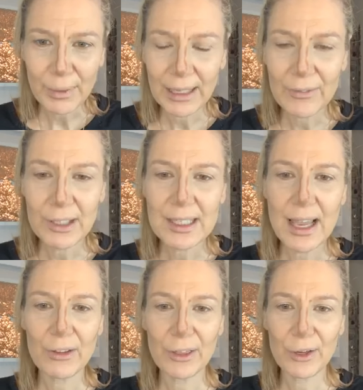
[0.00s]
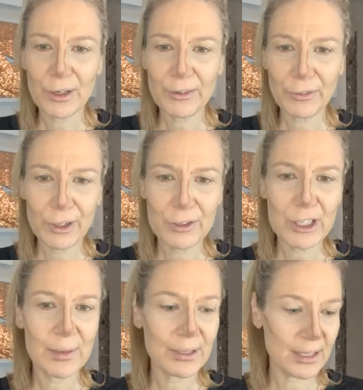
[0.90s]
11 to 7:30 for you,
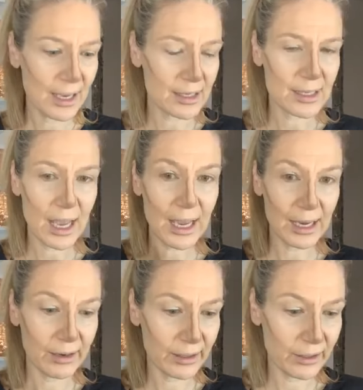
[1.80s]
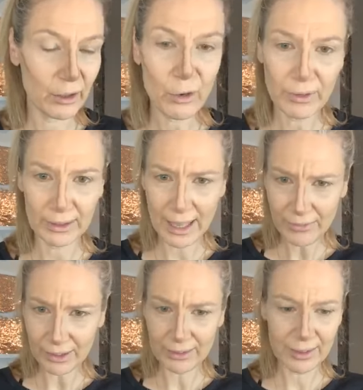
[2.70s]
Jamie. Yes, I hear you, girl. Oh,
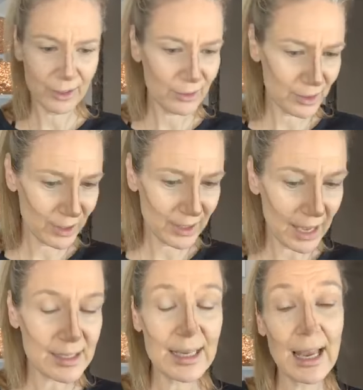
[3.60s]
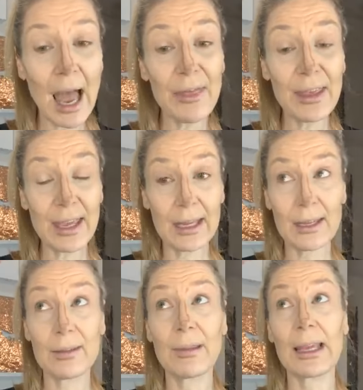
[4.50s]
11. You see, I think it
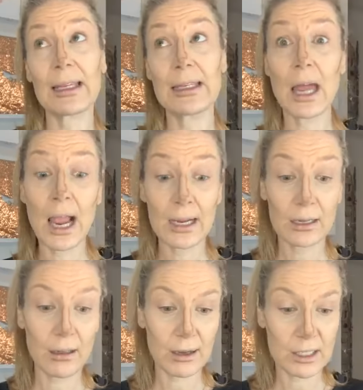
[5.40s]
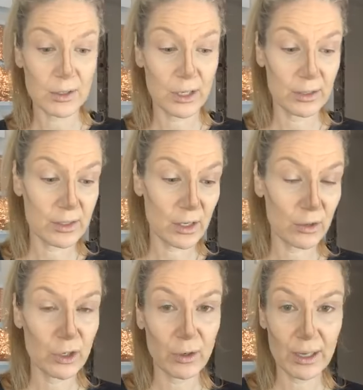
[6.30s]
like 9 o'clock is good. So
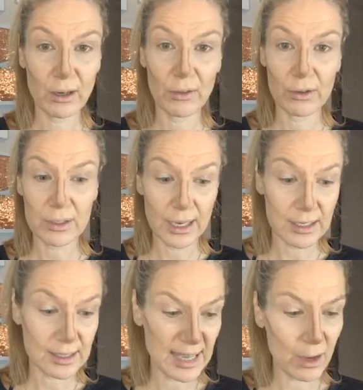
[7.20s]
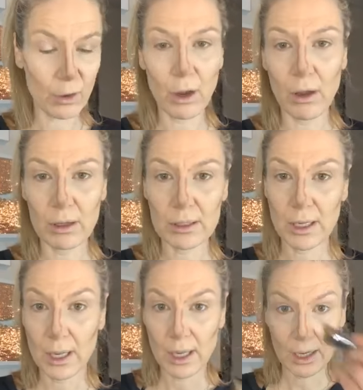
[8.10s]
you don't get all those like sale calls.
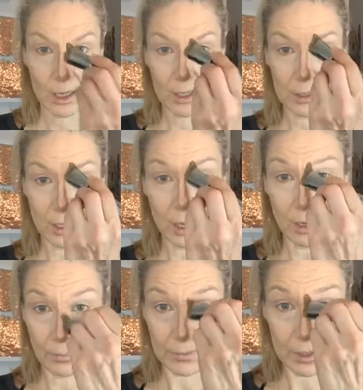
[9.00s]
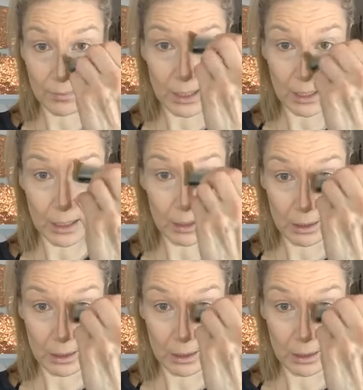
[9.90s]
Because to me,